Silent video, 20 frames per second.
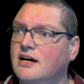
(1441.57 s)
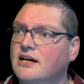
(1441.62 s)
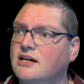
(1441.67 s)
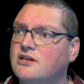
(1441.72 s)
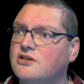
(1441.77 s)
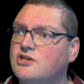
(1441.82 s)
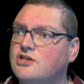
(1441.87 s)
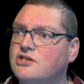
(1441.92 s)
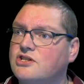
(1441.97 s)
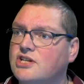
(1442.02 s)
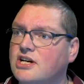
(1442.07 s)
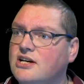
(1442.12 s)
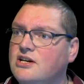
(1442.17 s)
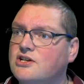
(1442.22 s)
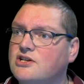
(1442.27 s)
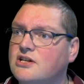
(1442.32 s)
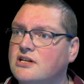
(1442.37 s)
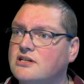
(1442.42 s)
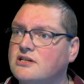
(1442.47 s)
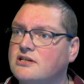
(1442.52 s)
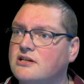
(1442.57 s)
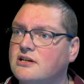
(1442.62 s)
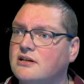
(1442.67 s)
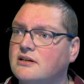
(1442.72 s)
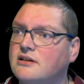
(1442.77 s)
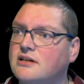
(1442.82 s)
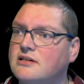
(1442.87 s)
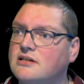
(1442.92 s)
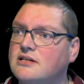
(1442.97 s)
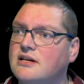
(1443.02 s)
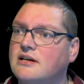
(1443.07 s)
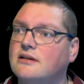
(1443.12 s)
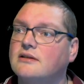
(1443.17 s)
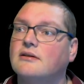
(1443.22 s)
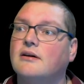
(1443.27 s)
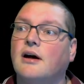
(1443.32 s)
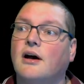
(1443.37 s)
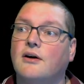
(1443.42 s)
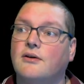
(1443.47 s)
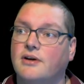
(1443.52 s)
I can just change this to, let's say,
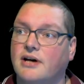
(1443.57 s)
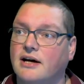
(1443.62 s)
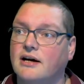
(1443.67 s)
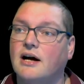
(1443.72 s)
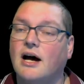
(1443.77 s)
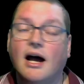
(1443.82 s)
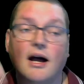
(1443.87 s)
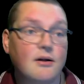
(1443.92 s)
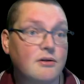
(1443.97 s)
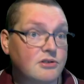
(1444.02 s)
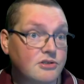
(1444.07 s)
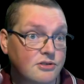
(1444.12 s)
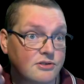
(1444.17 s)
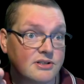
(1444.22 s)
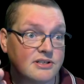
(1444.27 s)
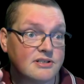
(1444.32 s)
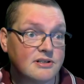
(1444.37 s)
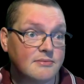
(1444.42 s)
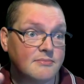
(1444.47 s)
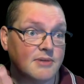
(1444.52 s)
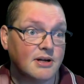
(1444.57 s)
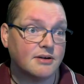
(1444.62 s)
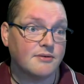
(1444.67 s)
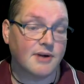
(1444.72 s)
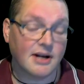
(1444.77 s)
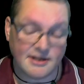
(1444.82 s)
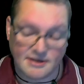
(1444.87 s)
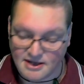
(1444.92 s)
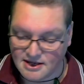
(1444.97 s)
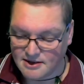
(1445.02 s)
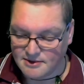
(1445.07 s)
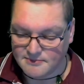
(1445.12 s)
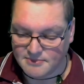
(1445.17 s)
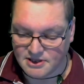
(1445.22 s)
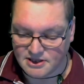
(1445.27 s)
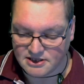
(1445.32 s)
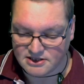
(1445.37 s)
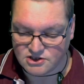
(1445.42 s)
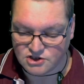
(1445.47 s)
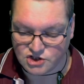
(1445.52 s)
okay, I'll do this in a minute, right?
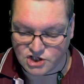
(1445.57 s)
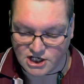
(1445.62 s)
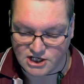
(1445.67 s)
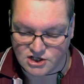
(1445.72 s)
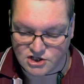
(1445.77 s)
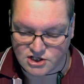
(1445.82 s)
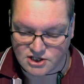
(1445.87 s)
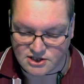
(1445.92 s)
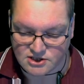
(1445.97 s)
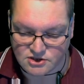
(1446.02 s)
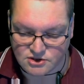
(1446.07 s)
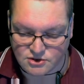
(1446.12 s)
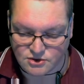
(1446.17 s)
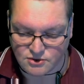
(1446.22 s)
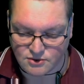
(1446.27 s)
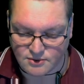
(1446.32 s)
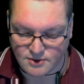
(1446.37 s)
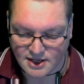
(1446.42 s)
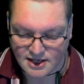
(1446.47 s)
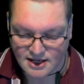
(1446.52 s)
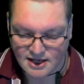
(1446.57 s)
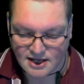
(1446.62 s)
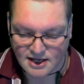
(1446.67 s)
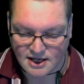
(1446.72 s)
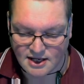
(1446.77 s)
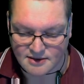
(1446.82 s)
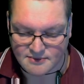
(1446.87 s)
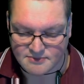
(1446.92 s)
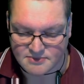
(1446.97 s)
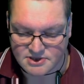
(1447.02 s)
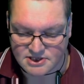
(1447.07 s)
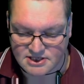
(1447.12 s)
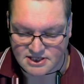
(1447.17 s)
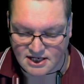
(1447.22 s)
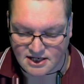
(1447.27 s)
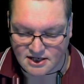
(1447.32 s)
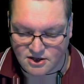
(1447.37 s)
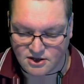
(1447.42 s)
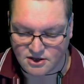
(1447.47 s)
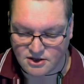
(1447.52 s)
But let's change this to
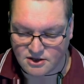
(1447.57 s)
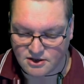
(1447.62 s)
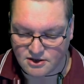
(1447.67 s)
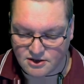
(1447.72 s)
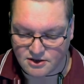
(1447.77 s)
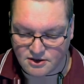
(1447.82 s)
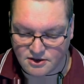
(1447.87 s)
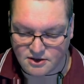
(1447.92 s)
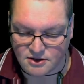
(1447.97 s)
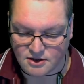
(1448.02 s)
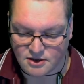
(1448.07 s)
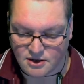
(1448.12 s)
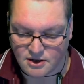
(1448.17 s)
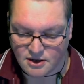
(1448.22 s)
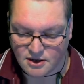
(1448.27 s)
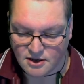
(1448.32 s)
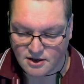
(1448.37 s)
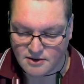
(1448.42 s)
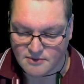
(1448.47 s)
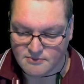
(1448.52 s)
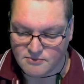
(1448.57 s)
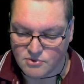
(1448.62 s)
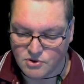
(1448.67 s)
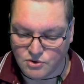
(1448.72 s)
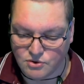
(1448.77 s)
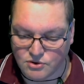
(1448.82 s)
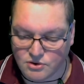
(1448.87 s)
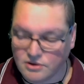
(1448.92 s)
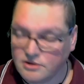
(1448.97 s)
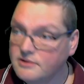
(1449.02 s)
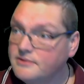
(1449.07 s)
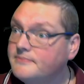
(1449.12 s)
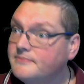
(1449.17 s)
second Moodle.